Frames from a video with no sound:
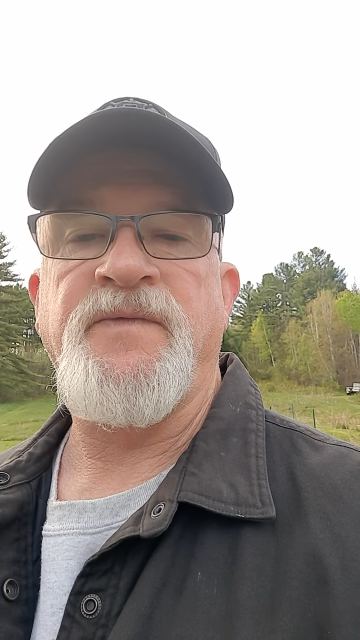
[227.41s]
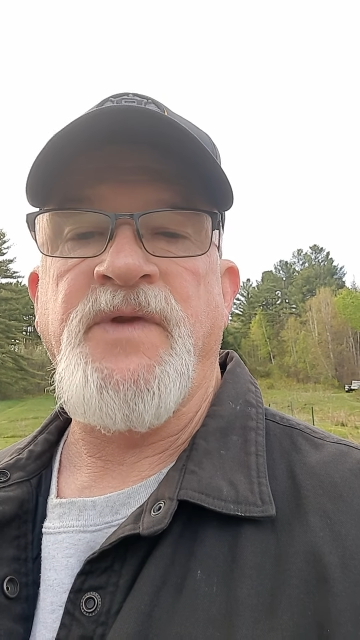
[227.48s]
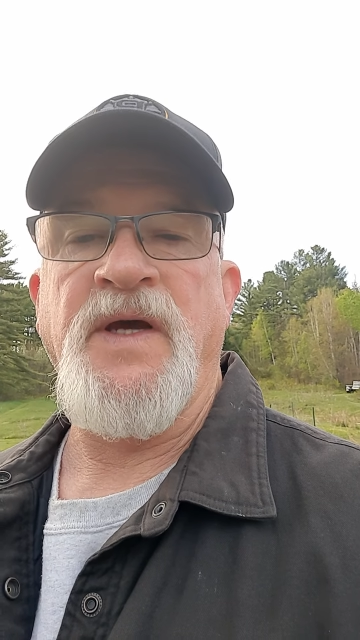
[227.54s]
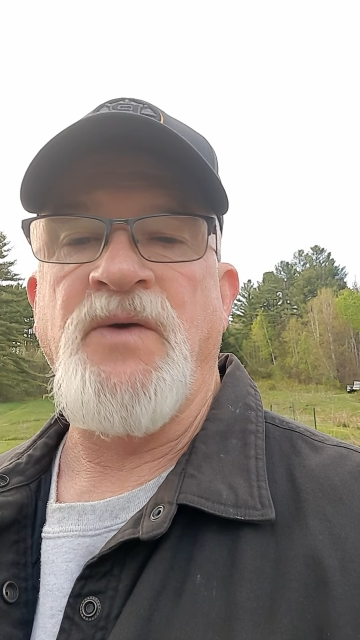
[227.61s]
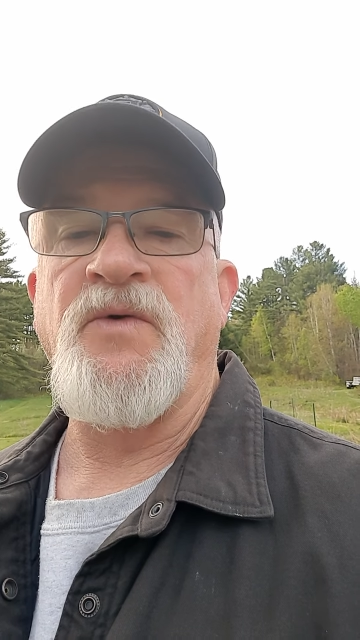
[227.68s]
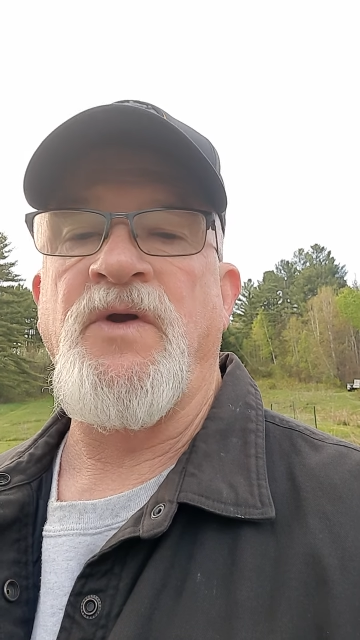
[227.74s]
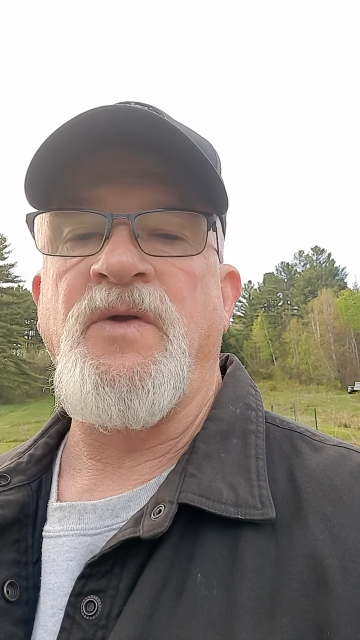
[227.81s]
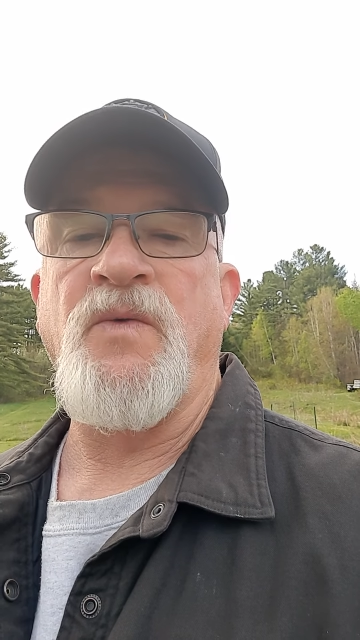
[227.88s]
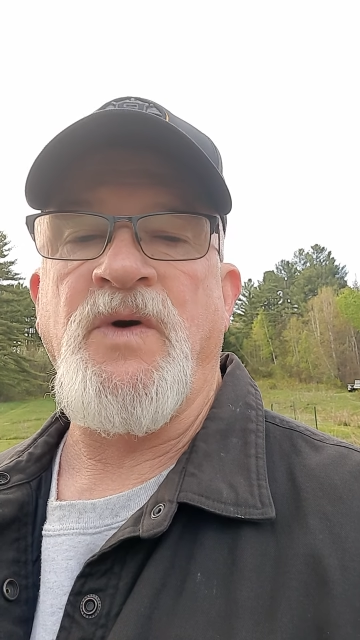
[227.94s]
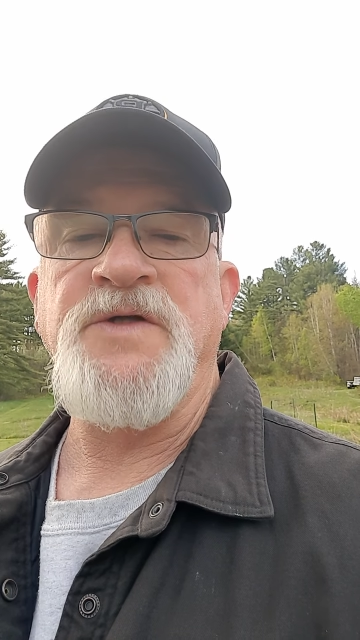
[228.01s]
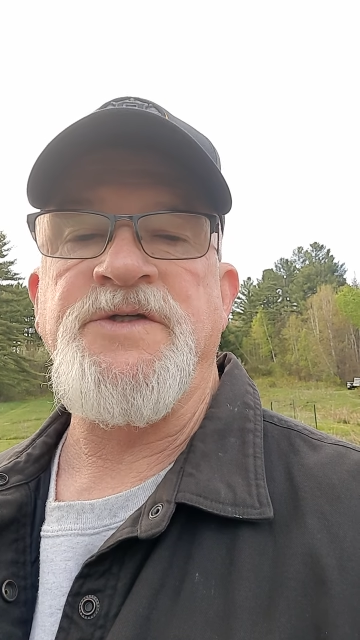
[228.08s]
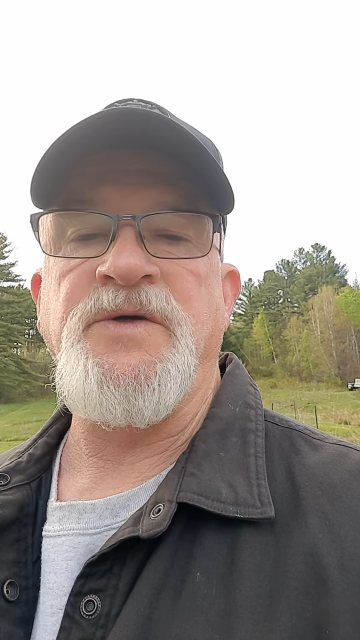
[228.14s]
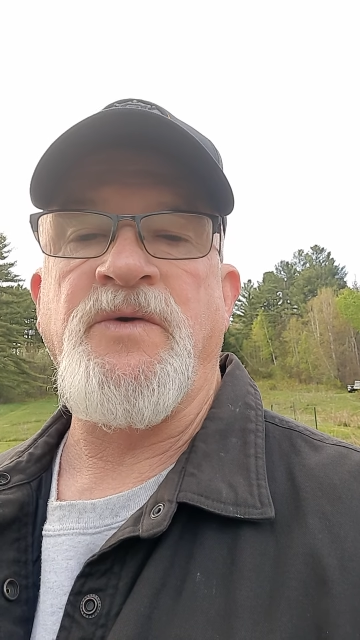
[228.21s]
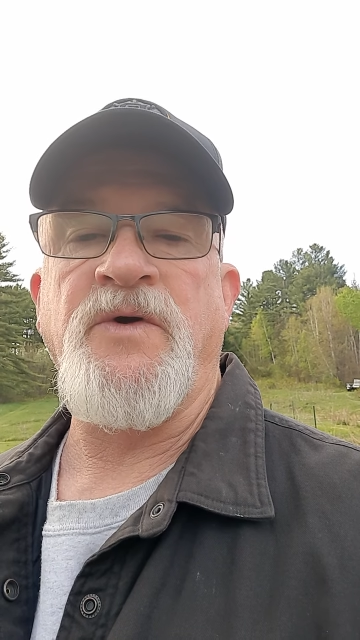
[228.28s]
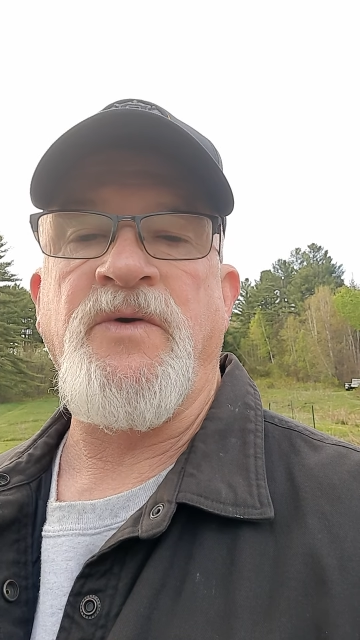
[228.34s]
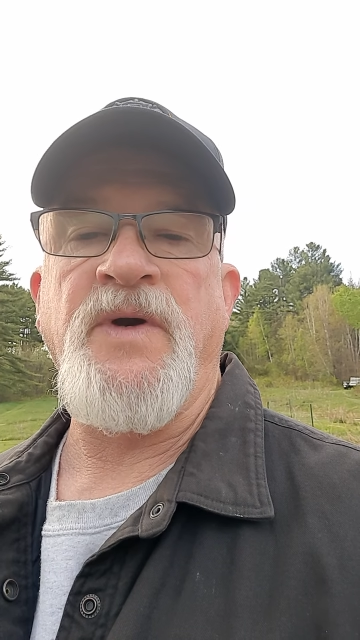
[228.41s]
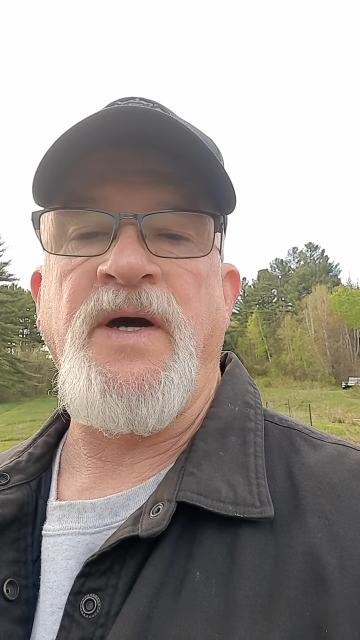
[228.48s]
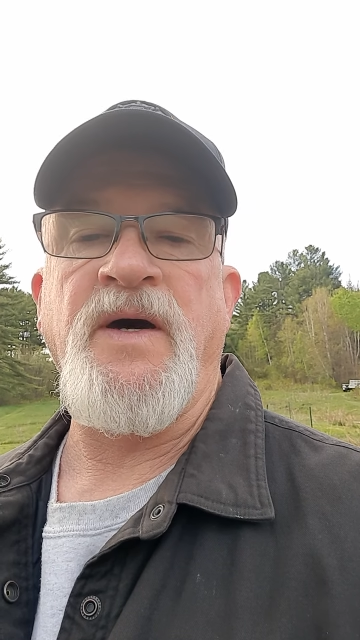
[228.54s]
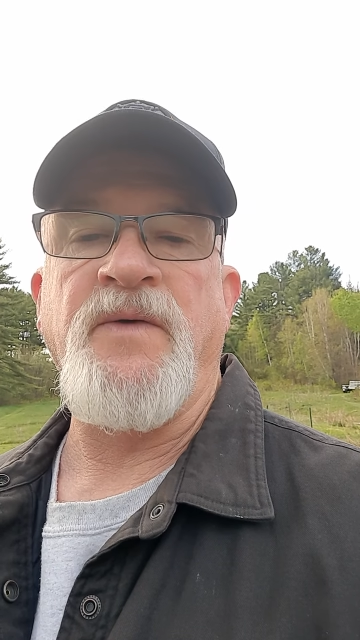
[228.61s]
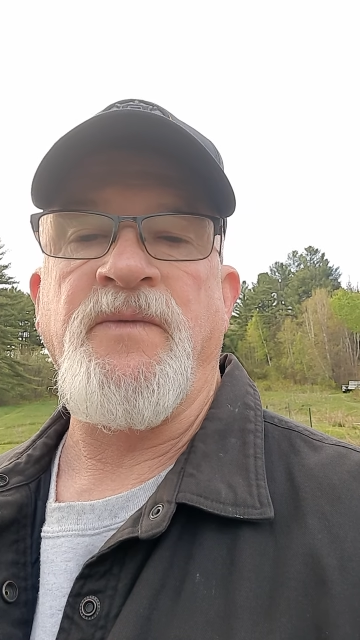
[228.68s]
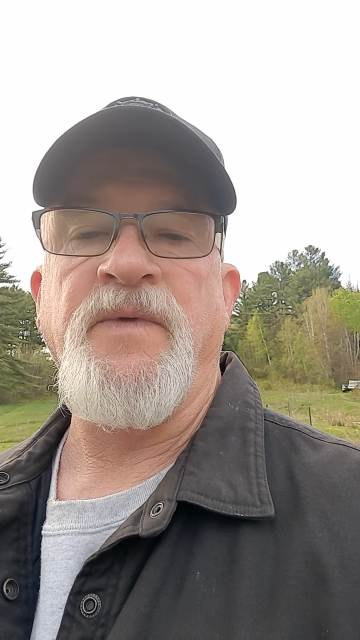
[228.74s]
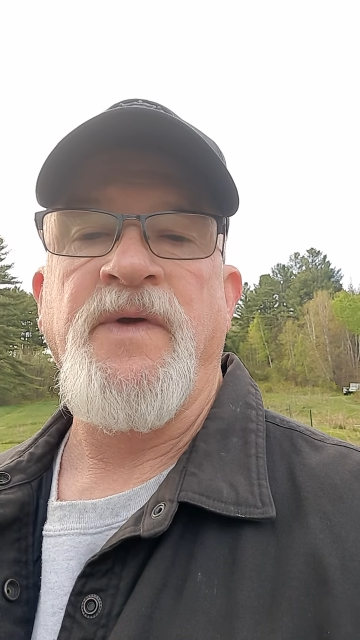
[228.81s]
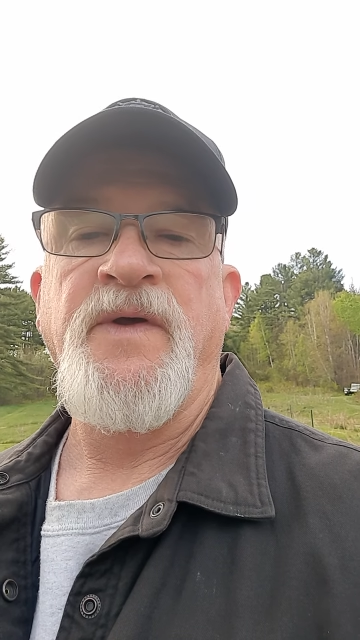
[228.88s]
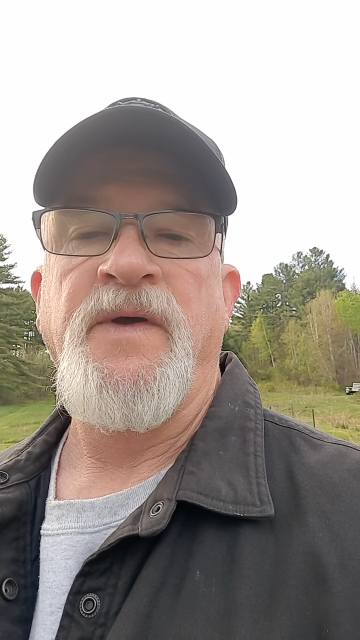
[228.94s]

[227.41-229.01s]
They were the ones that were around